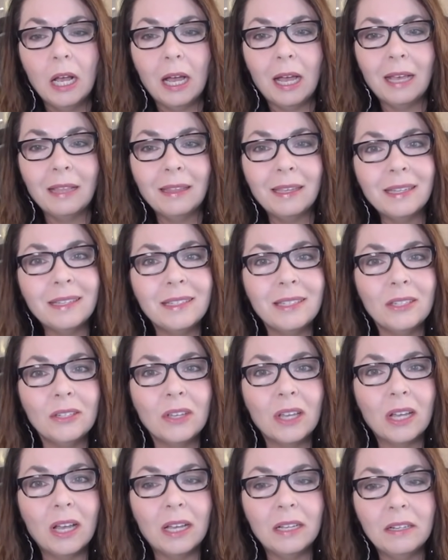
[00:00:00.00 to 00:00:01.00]
I like to
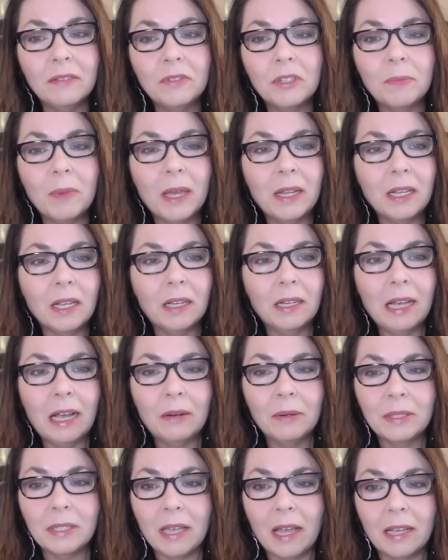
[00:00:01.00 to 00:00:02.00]
kind of, depending on
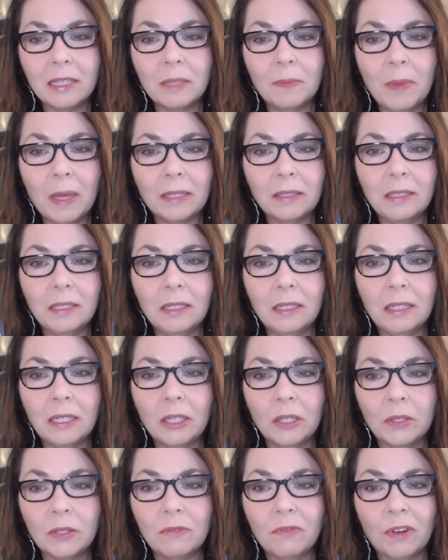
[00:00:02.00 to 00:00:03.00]
how it's aspected, and
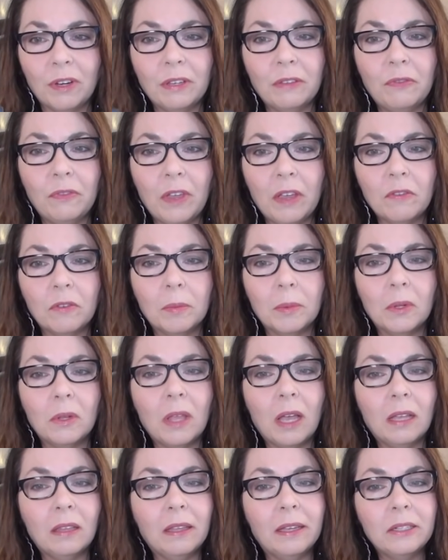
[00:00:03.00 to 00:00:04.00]
here it's very favorable,
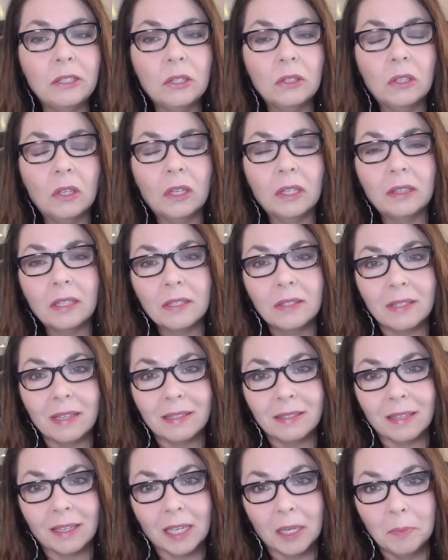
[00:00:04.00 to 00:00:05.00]
I like to look at this
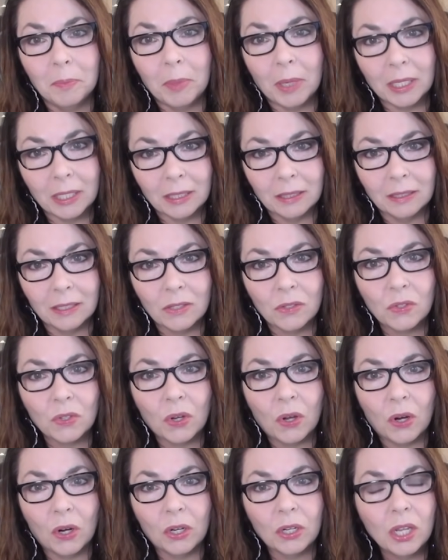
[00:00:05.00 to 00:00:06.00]
as like a bucket list
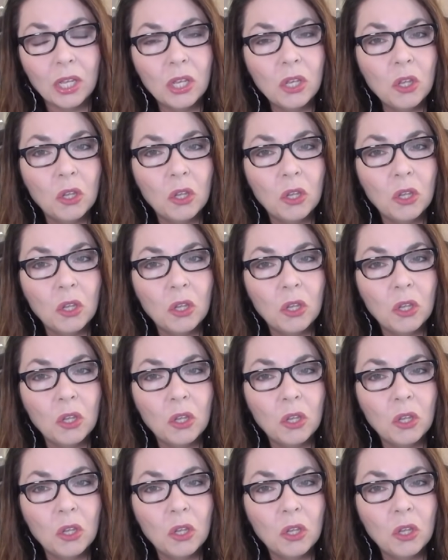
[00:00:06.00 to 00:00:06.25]
card.